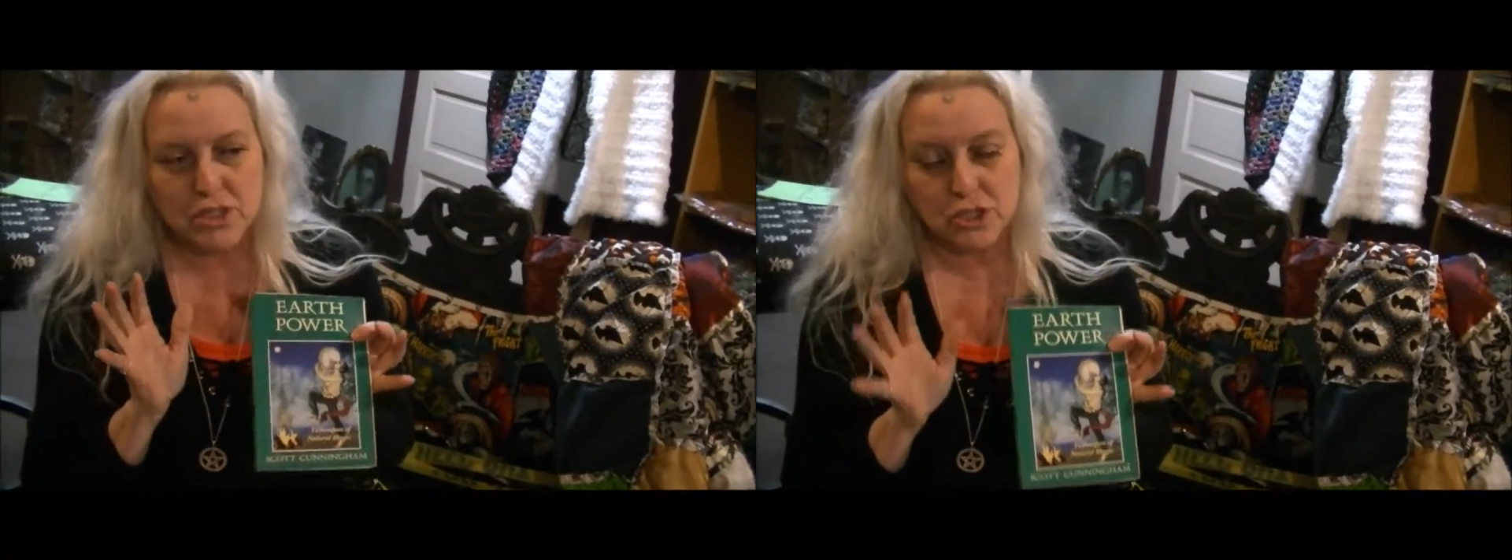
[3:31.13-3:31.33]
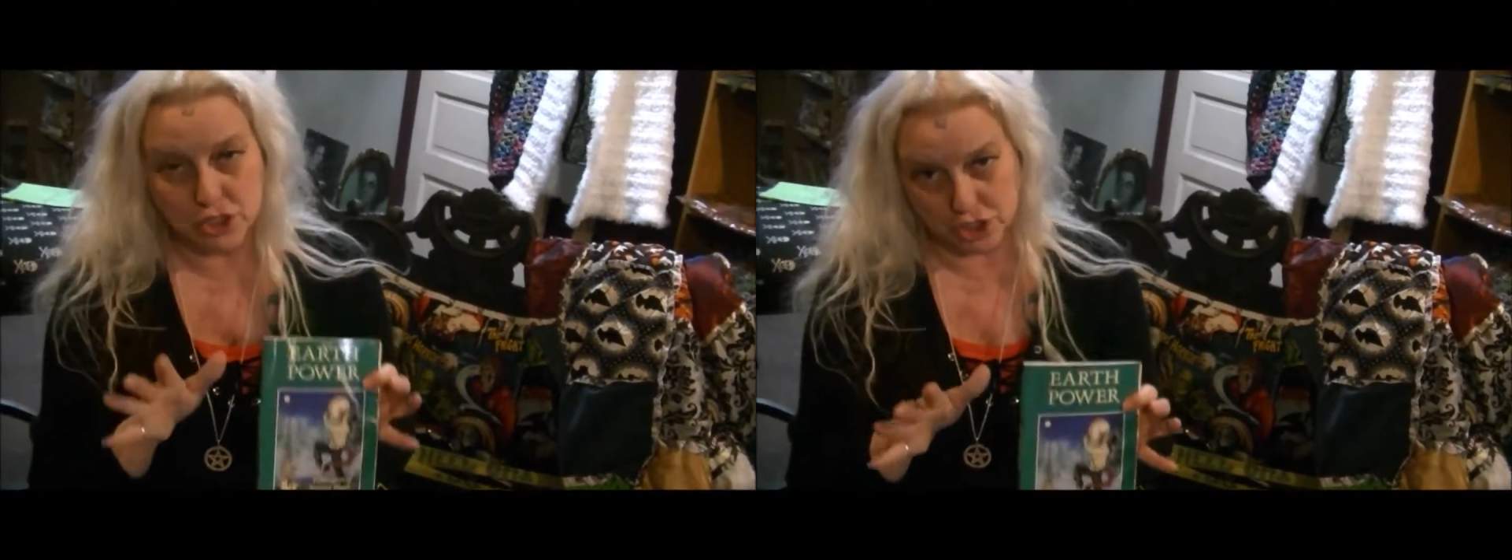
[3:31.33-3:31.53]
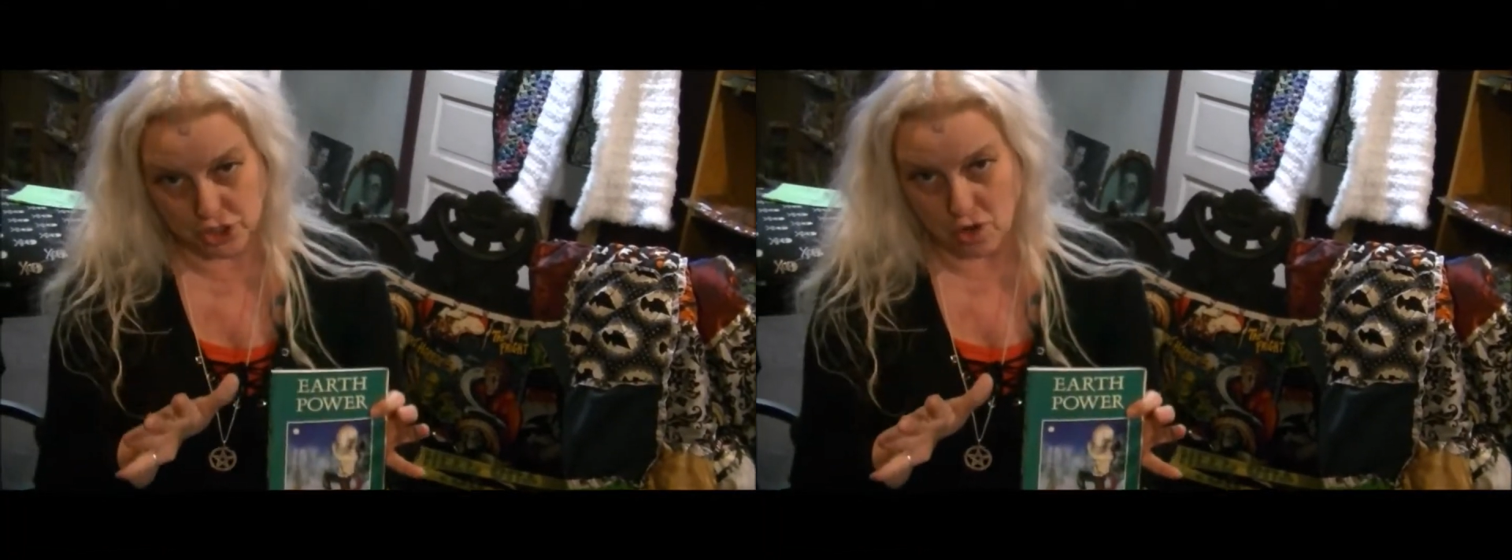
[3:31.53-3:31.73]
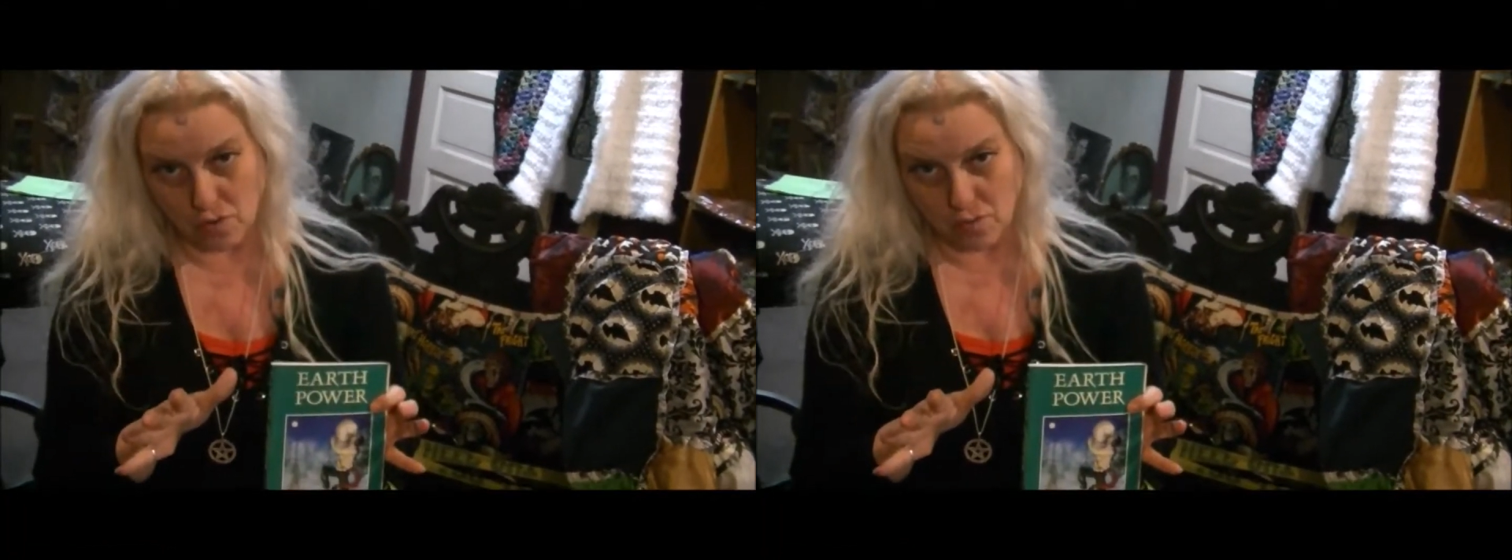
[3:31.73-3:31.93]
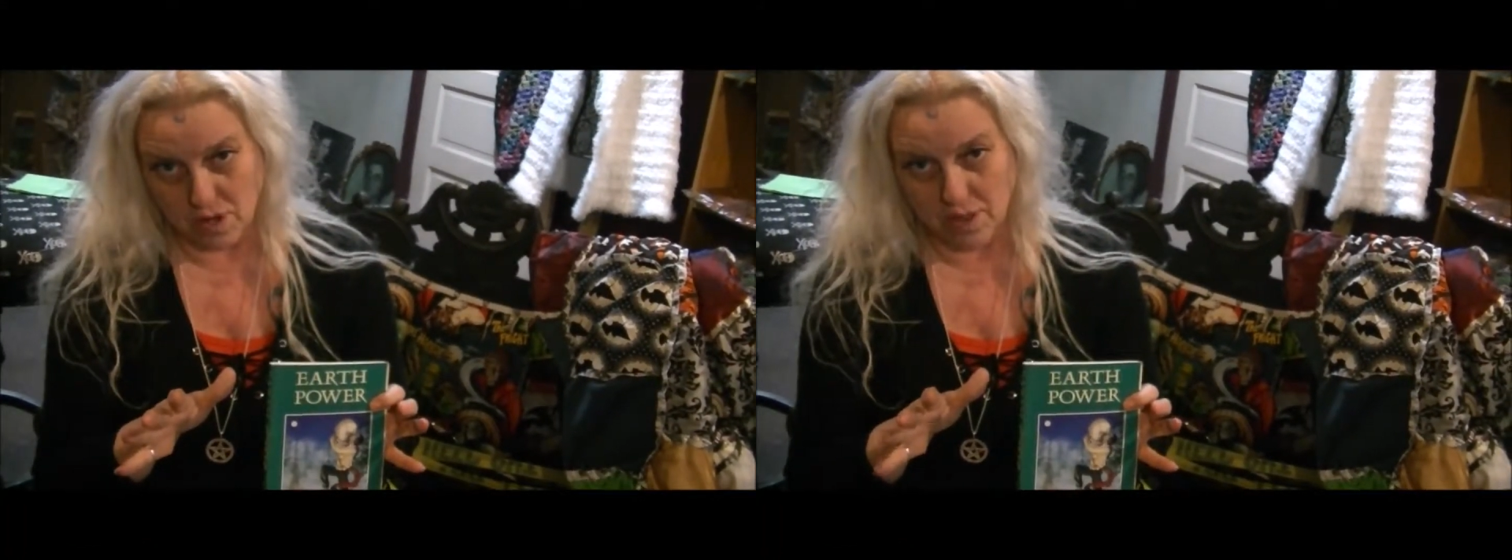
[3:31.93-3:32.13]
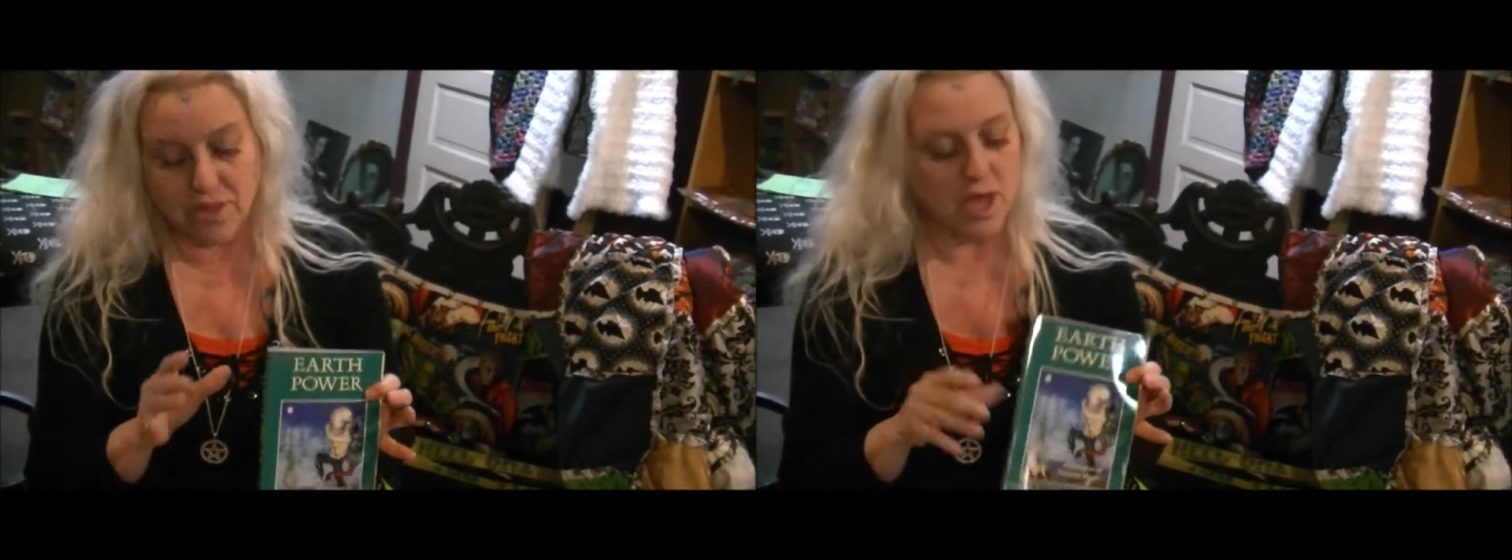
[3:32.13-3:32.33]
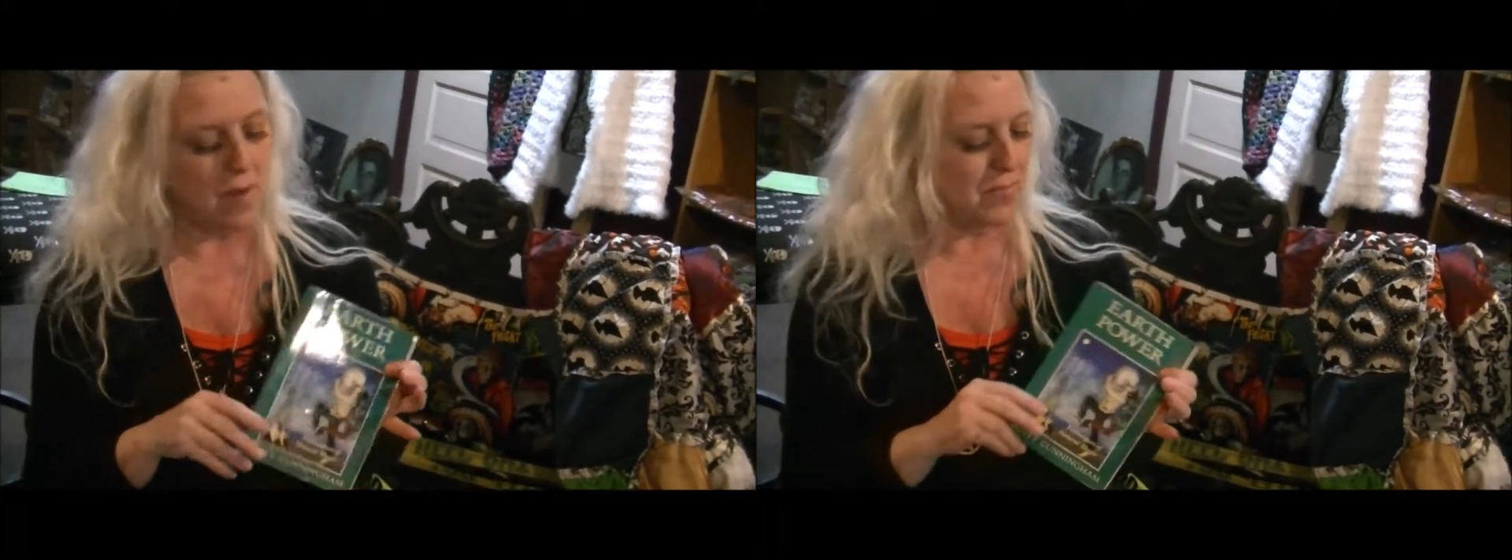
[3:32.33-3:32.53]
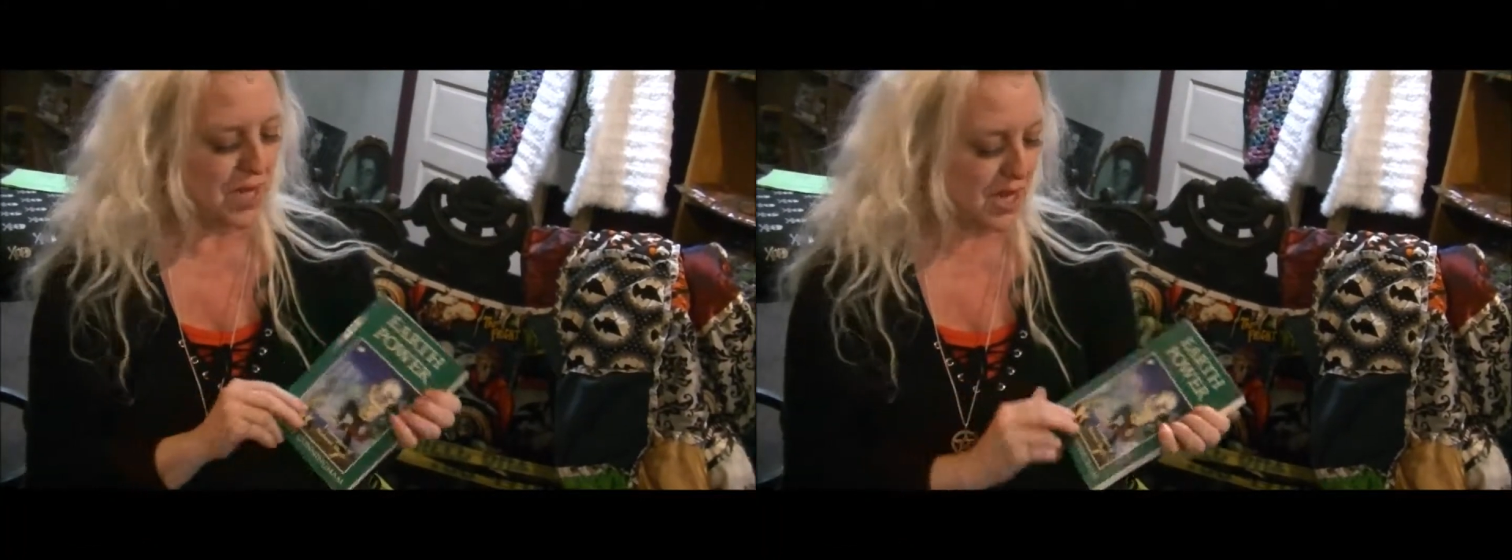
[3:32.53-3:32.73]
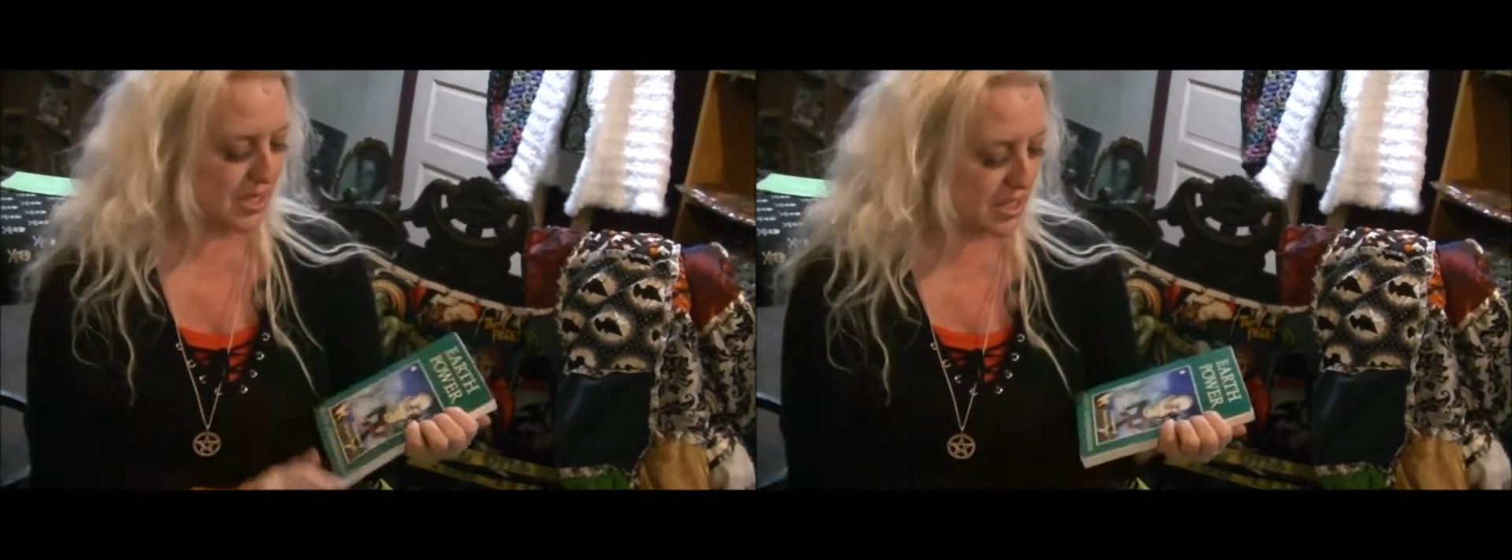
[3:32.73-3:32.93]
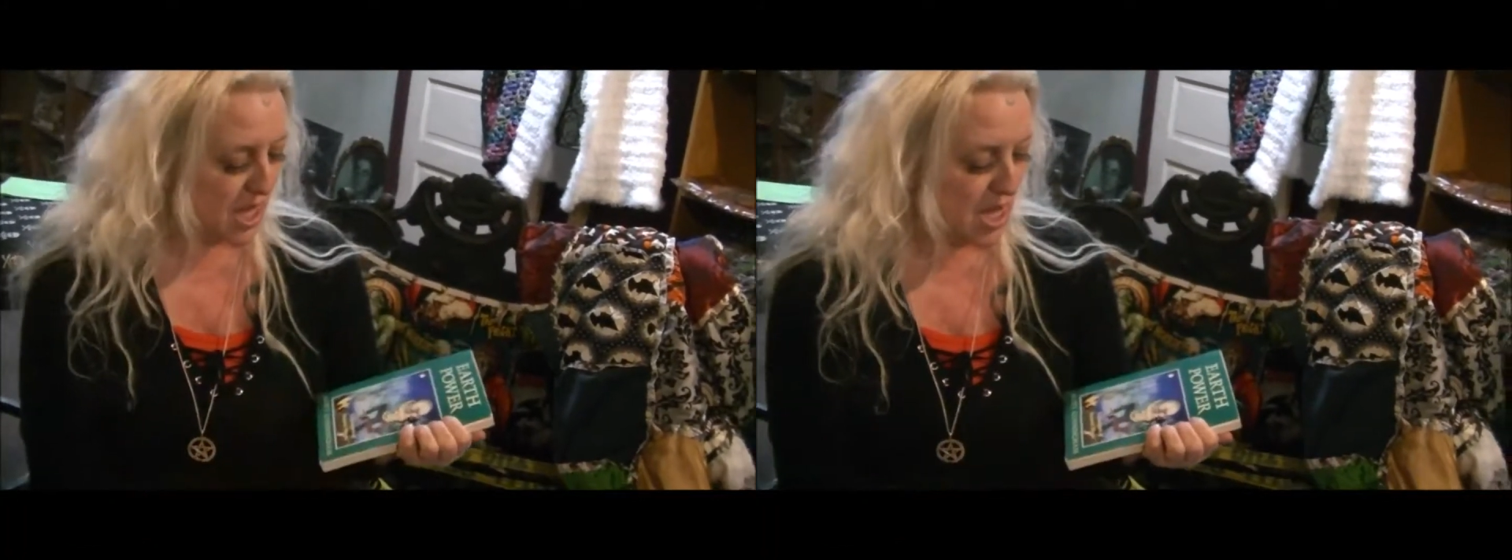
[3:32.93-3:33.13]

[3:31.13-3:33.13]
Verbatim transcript: to start with because